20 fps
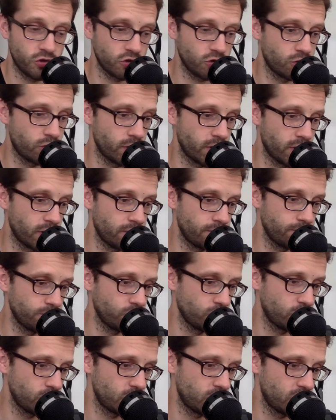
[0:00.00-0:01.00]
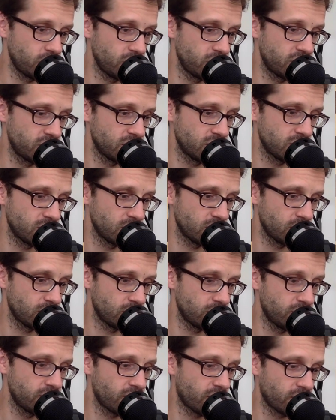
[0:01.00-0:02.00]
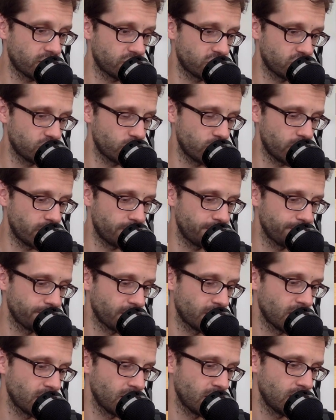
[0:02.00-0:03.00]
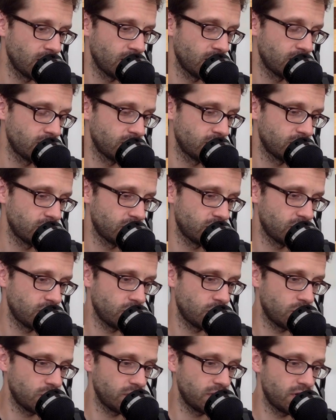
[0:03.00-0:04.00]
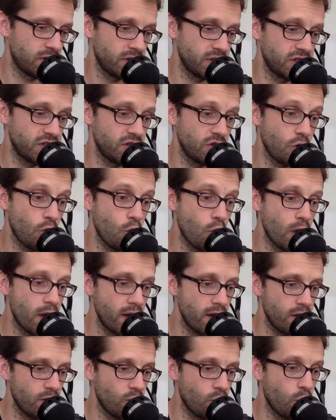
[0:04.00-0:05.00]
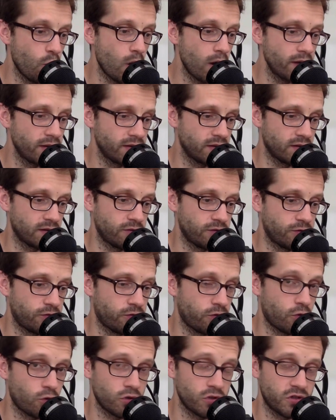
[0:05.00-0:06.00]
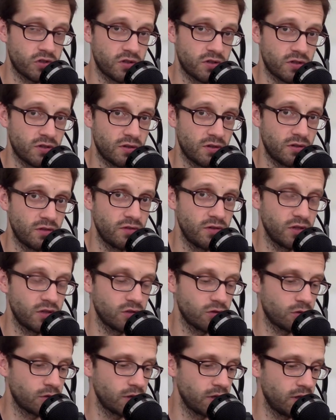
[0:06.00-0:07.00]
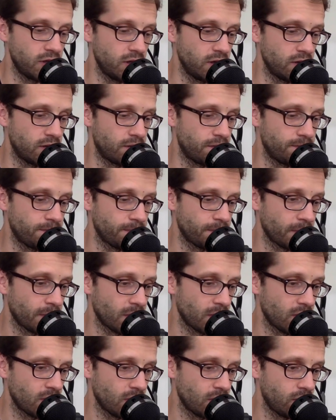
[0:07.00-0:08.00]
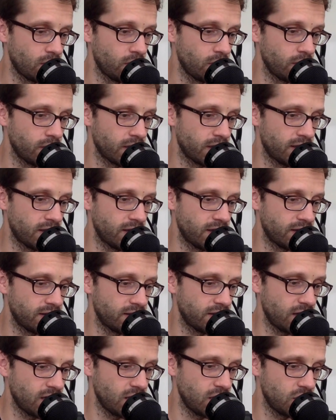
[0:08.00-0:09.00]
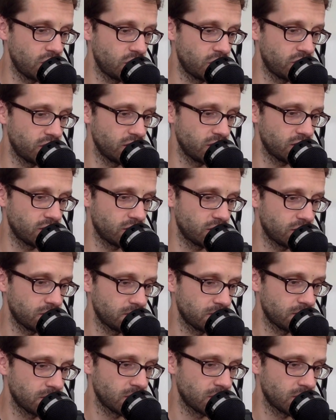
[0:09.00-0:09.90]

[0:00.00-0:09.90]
square, which is a dark square. So there is no way white can force the victory here. Look at that, h6.